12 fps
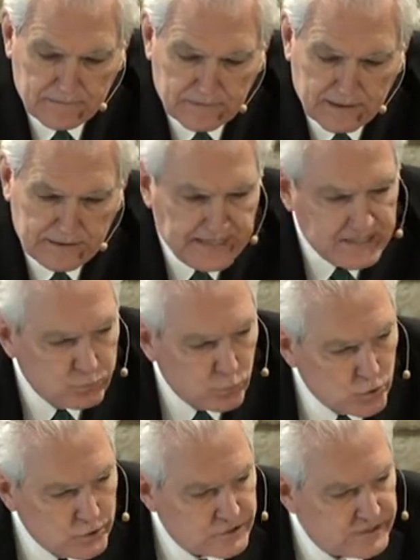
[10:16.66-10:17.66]
And these
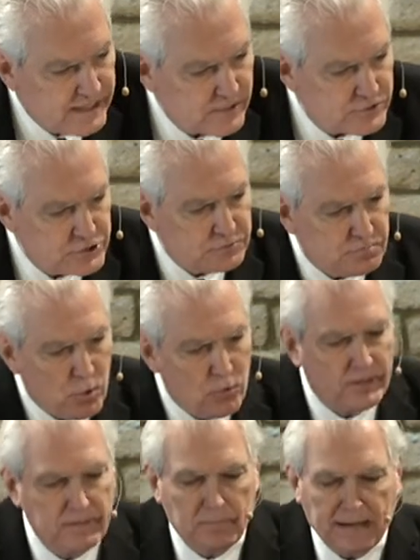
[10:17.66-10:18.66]
words that are
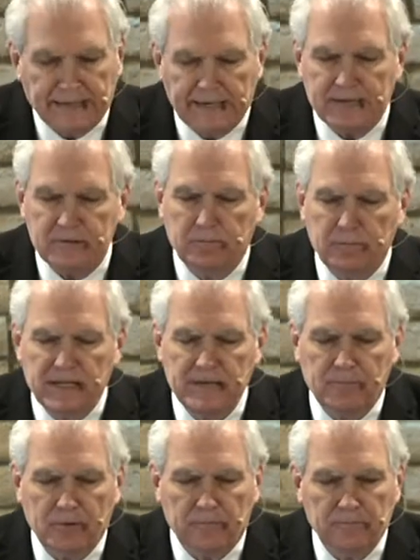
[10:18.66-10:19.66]
spoken by God's
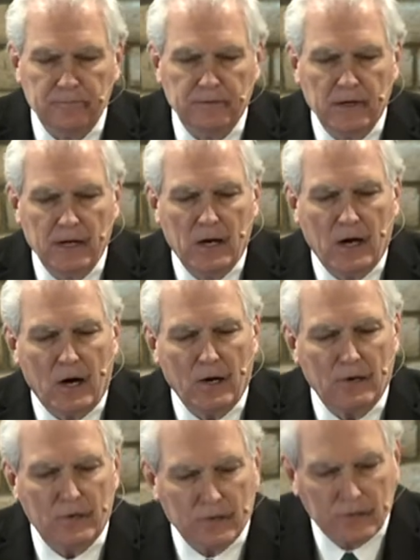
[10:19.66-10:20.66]
people are
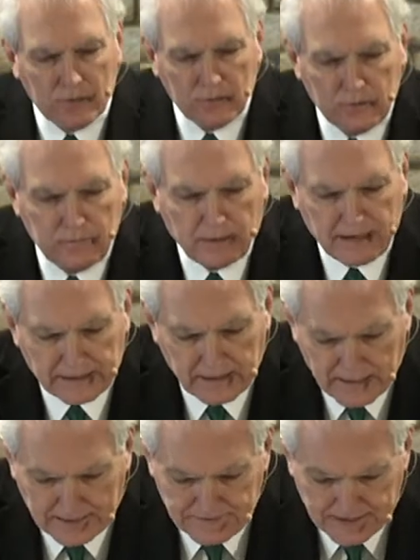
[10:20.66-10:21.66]
heard by
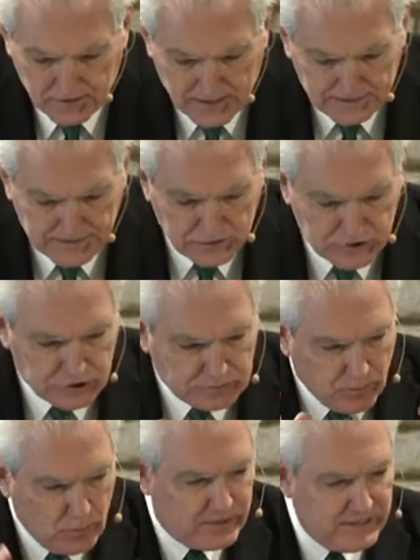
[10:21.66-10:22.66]
God. They're
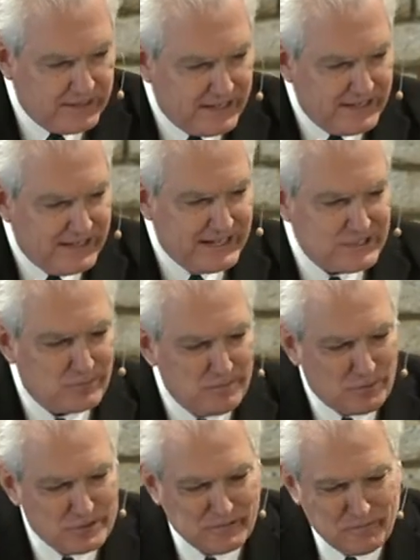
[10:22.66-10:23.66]
spoken, as one
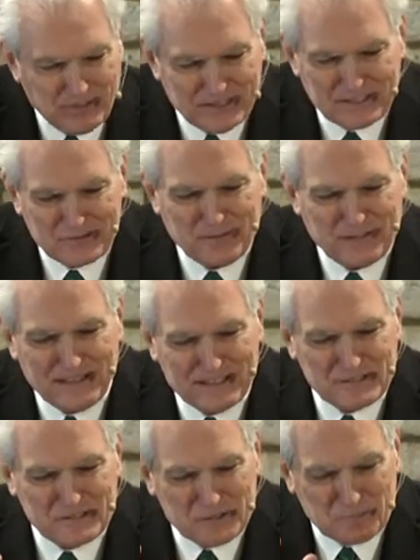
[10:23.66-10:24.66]
person put it this week,
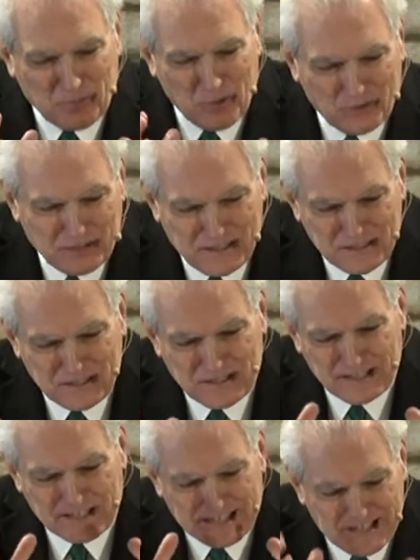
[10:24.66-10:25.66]
it's spoken into
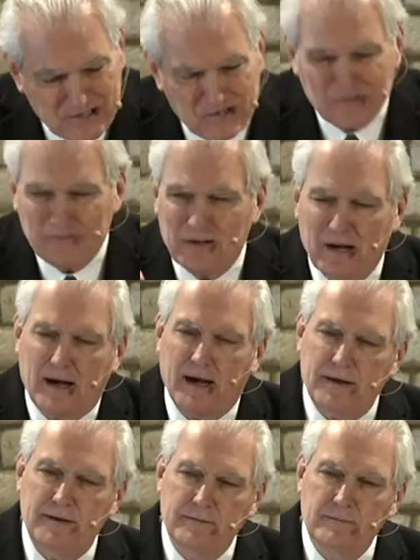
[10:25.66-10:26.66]
the ear of
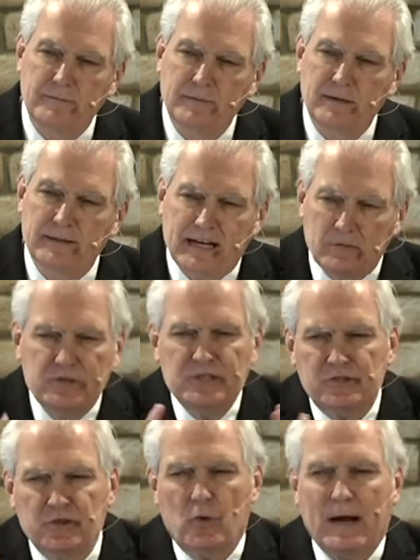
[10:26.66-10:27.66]
God. They don't
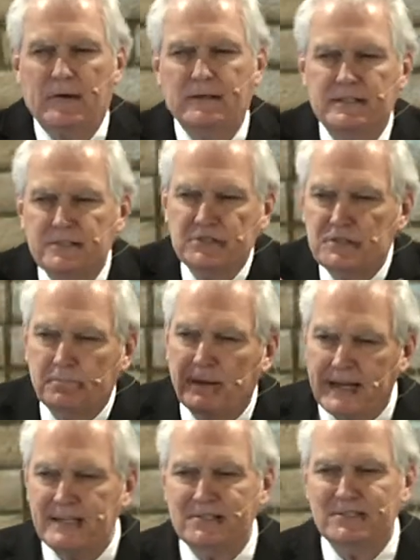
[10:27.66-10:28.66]
just go out into
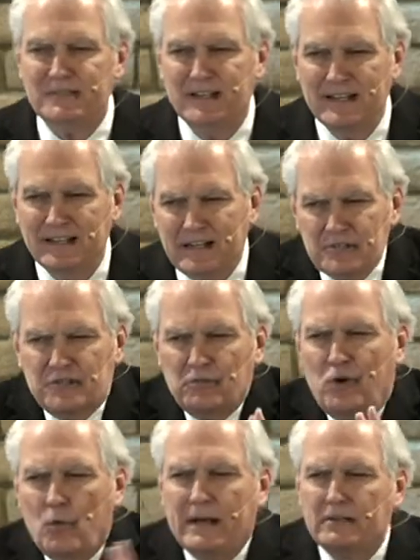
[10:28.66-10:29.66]
space. They just
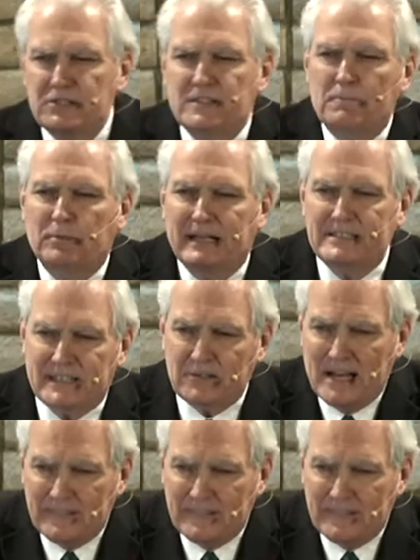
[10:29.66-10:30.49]
don't go out someplace else.